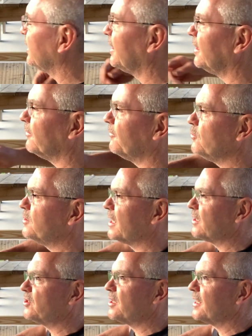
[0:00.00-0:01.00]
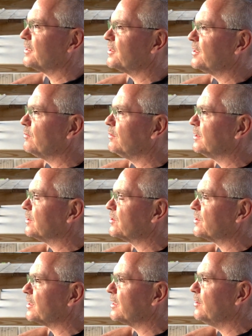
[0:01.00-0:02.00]
get a few test shots in with this
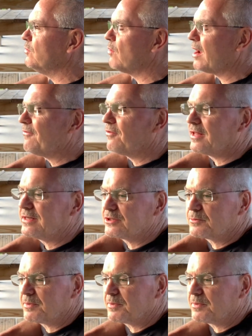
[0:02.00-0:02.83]
new rifle I just